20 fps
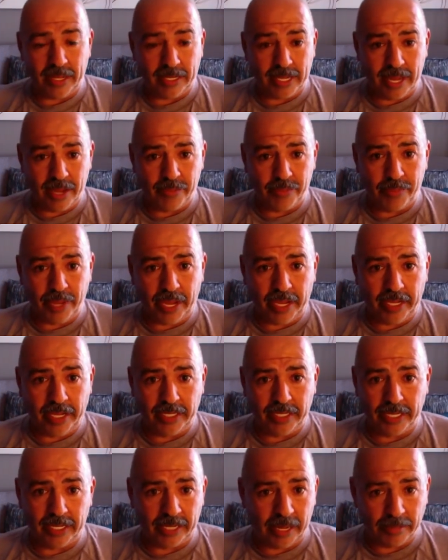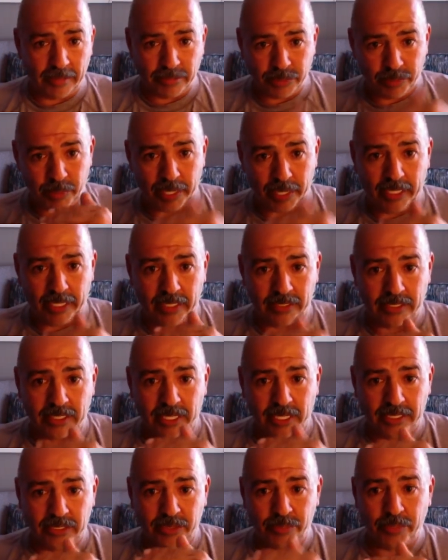campaign, and I'm spending
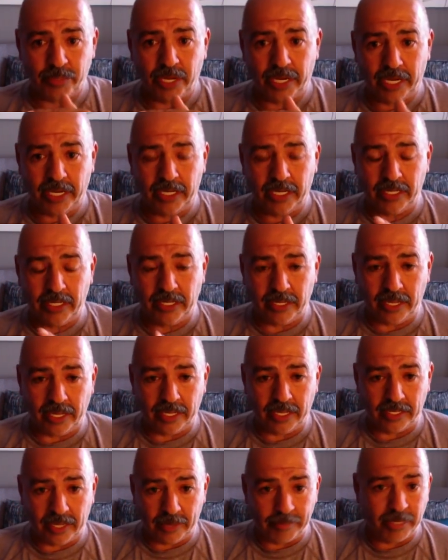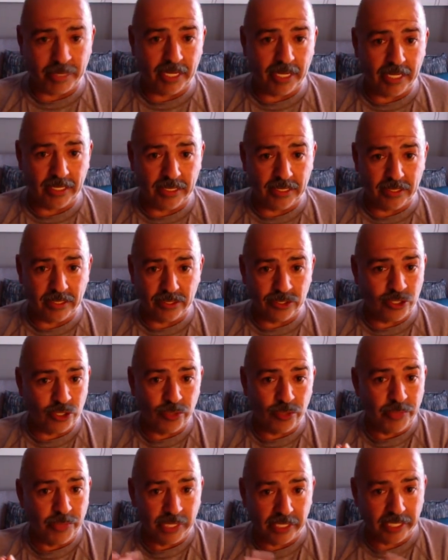tons of money and I'm getting 2
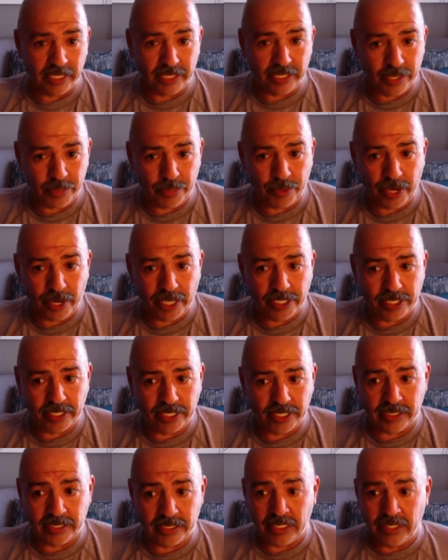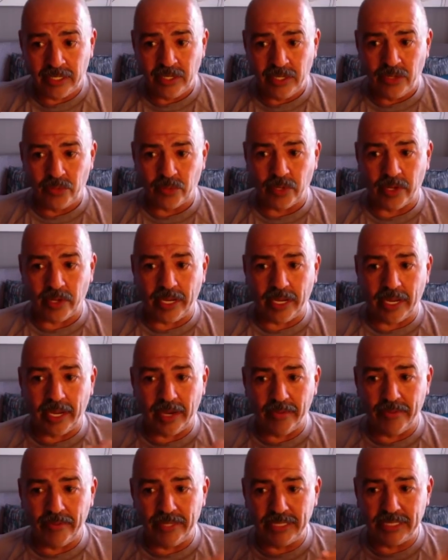million impressions. Well,
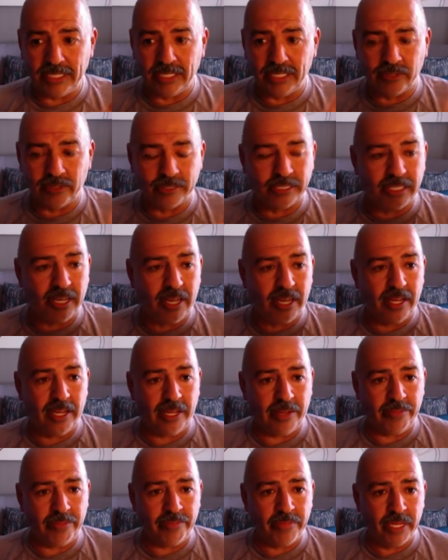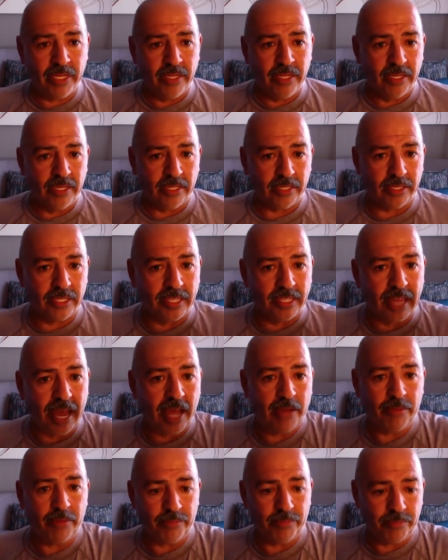every single time
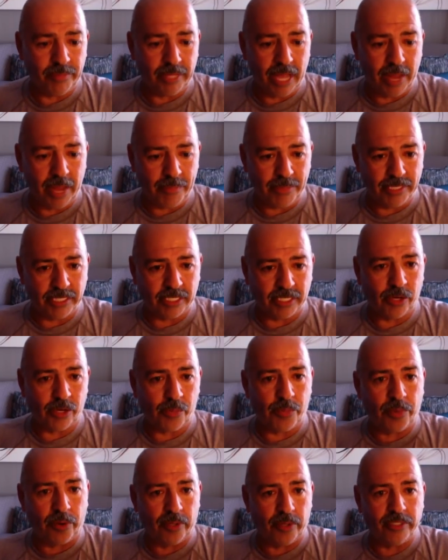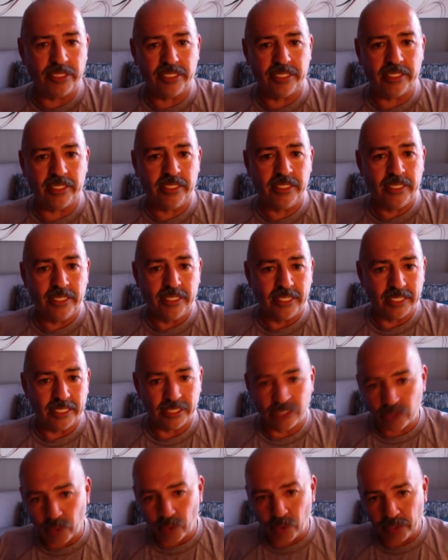that particular person is
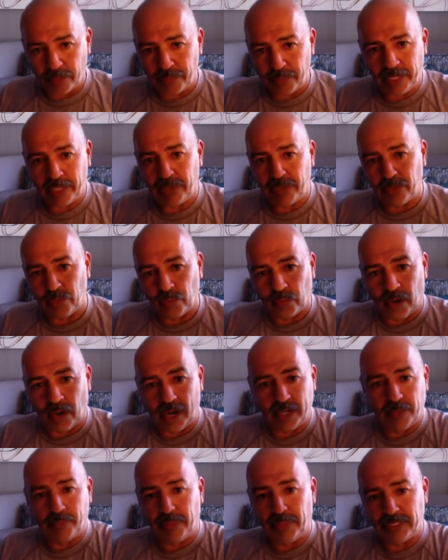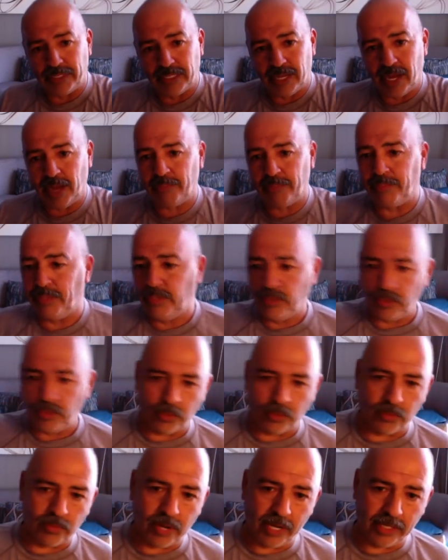going to be right up on top or
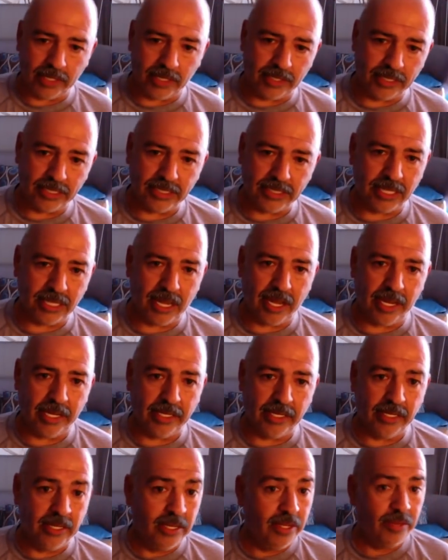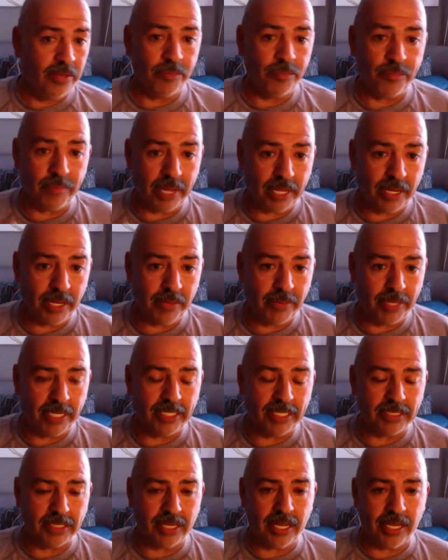right on the side many, many
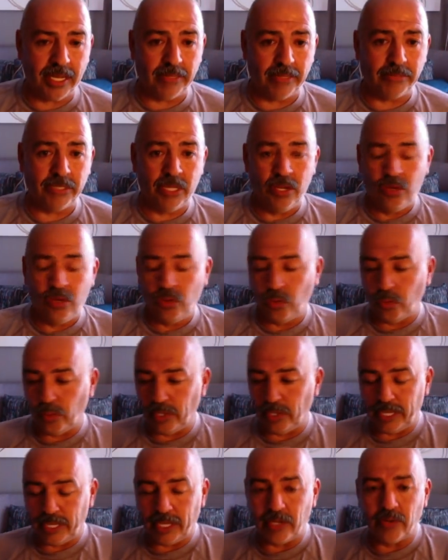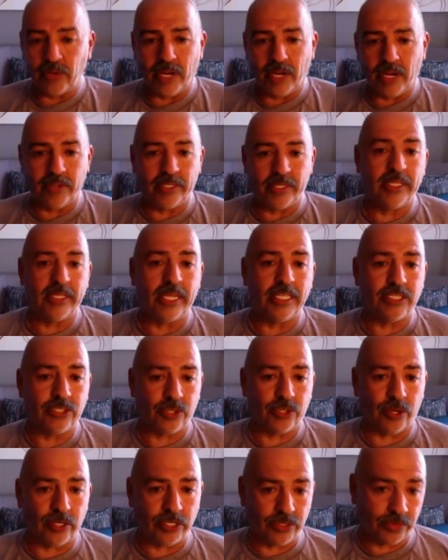times when they go out and they
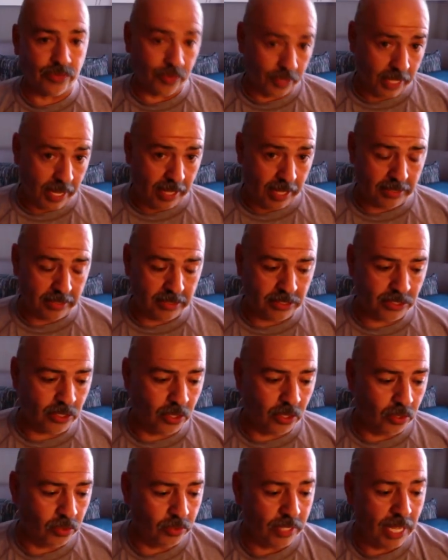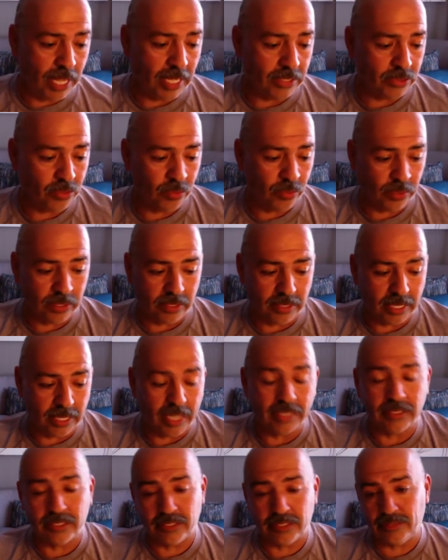search for that. So
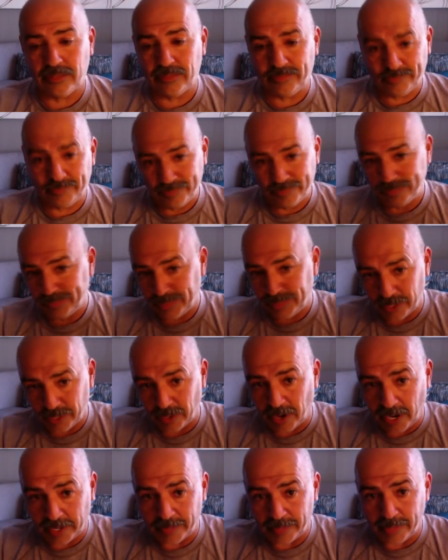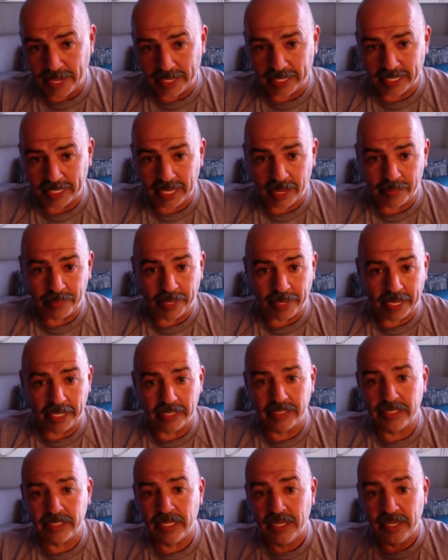that's your automatic
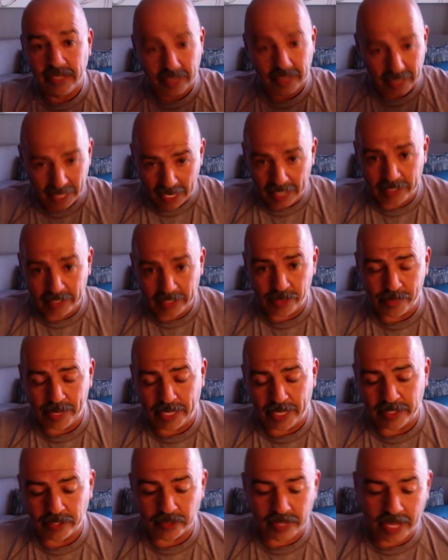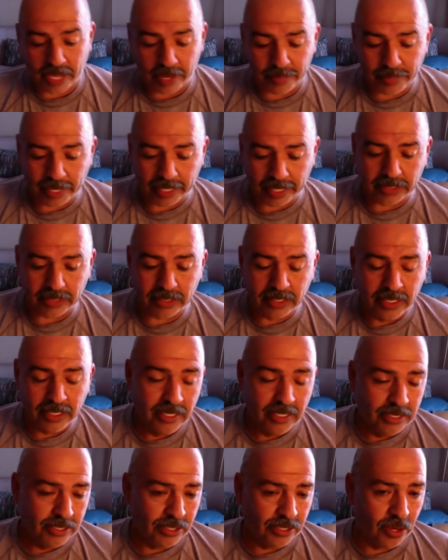campaigns and your manual campaigns.
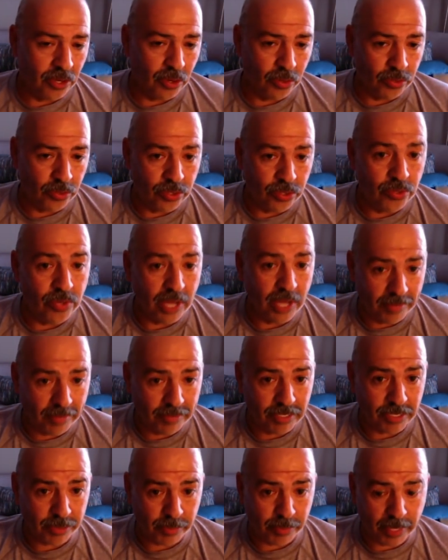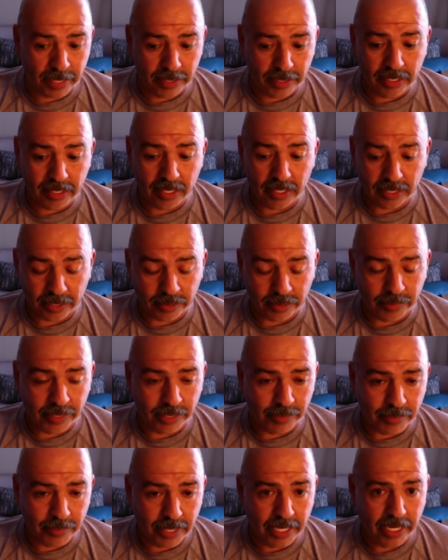So you have to spend a little
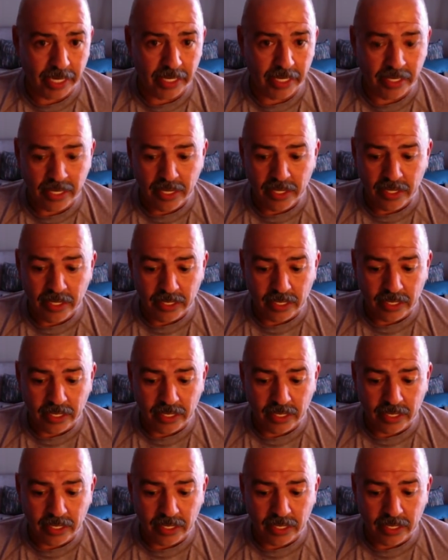bit of money